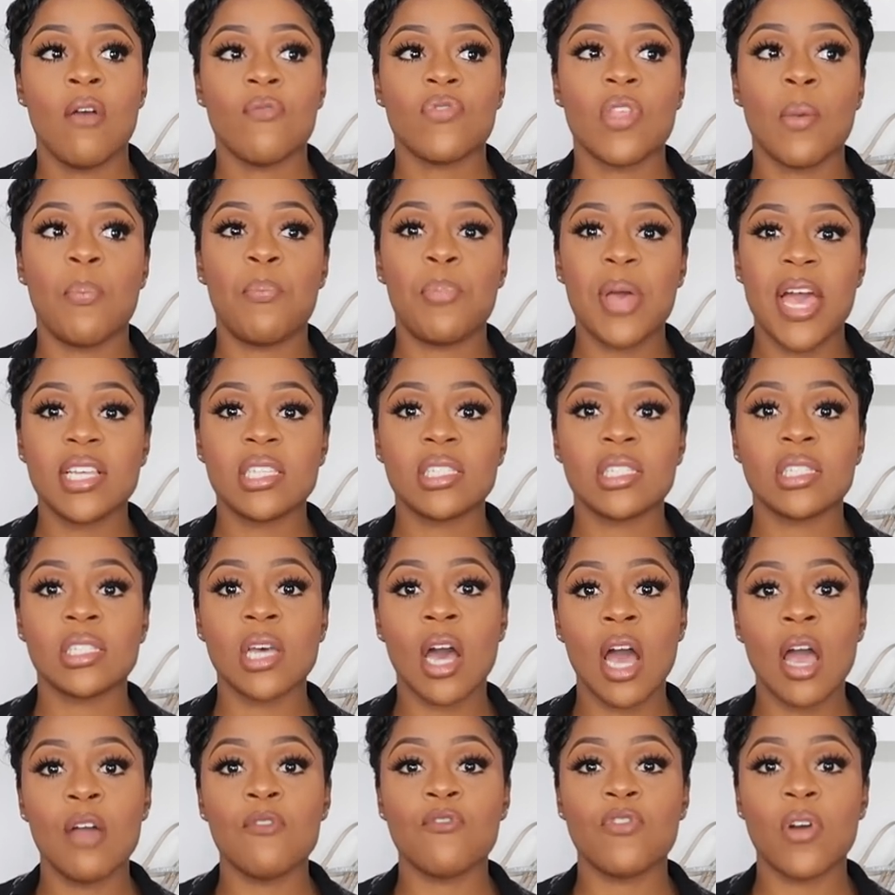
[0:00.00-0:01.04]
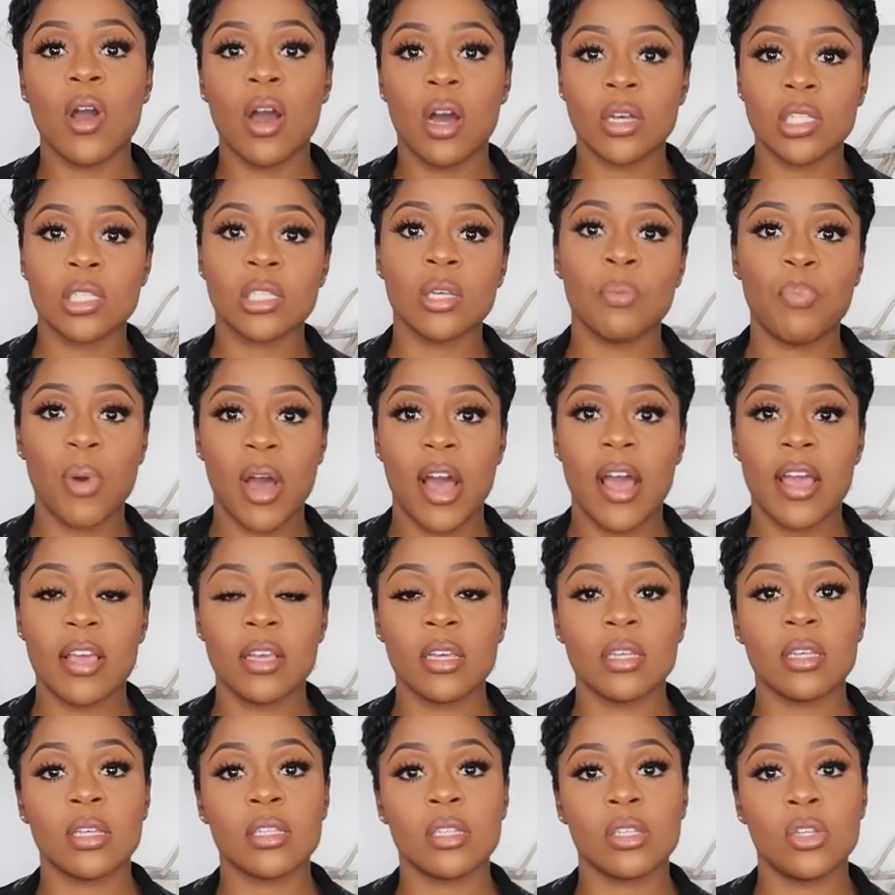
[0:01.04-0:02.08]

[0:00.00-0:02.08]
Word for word: the best time for us to buy,